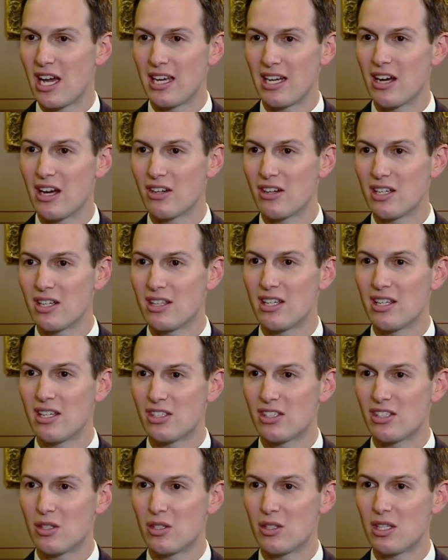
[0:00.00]
I inherited
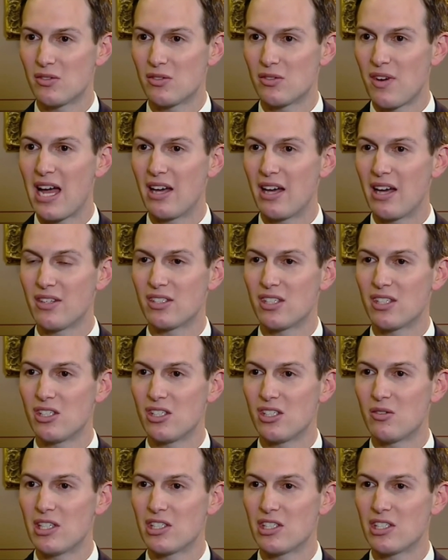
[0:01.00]
this file and this
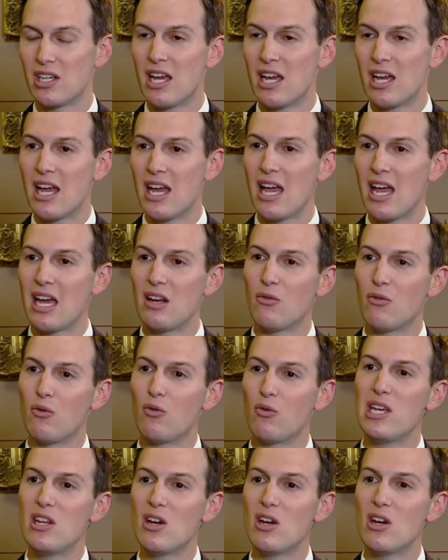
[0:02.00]
situation. And if
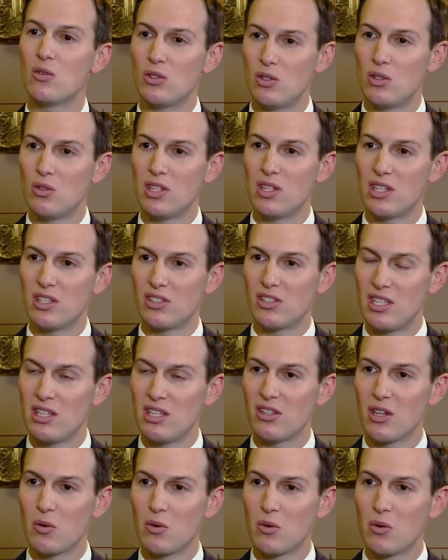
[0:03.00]
we don't do this
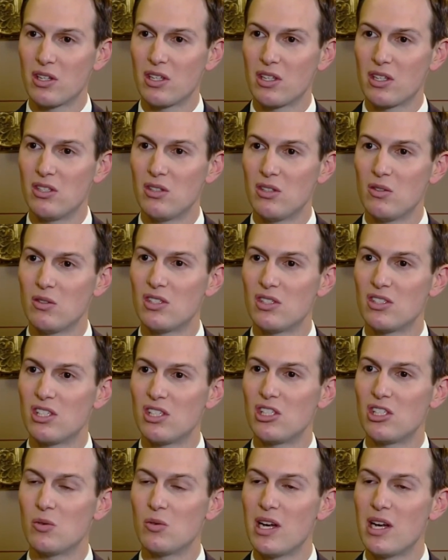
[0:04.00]
deal that we're going to do, the
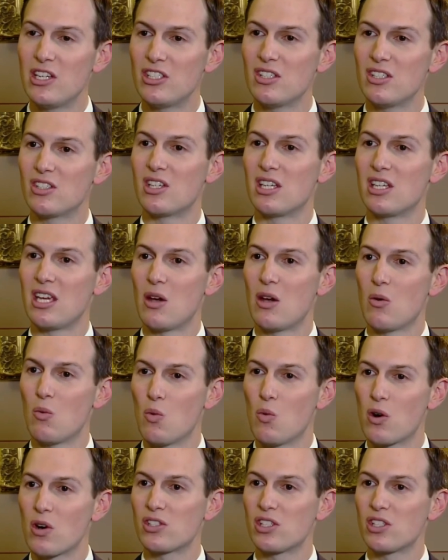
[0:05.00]
situation is going to get
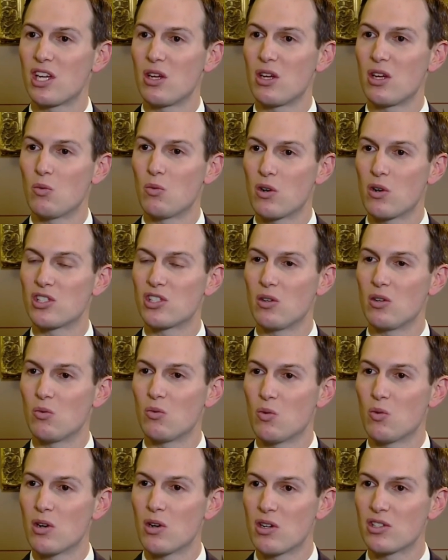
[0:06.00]
worse and worse
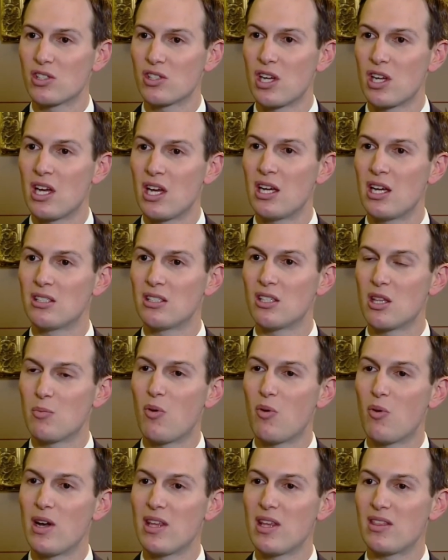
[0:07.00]
and worse to the
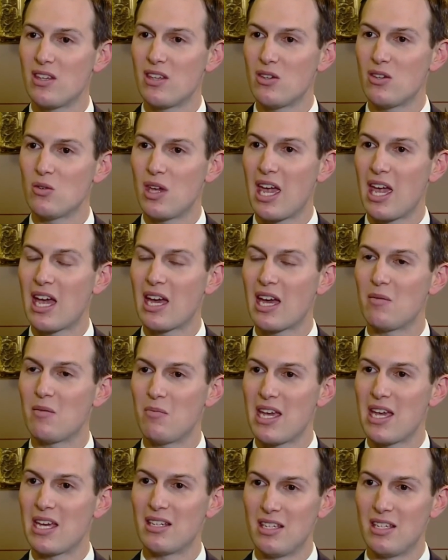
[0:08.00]
point that you can't
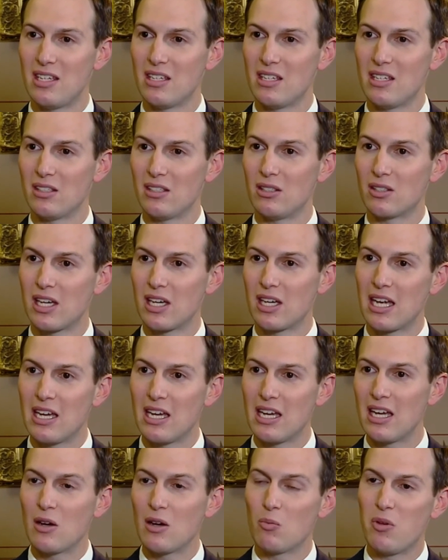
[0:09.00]
make a deal, okay?
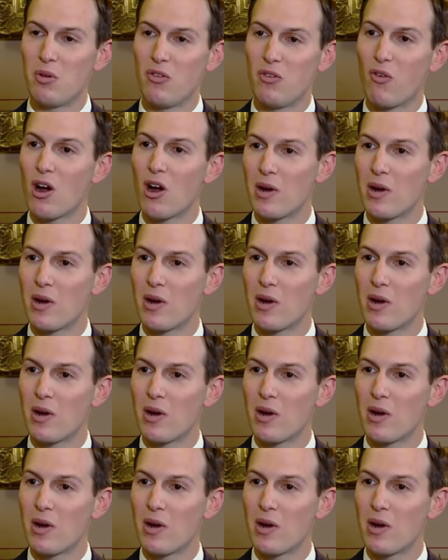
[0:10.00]
Before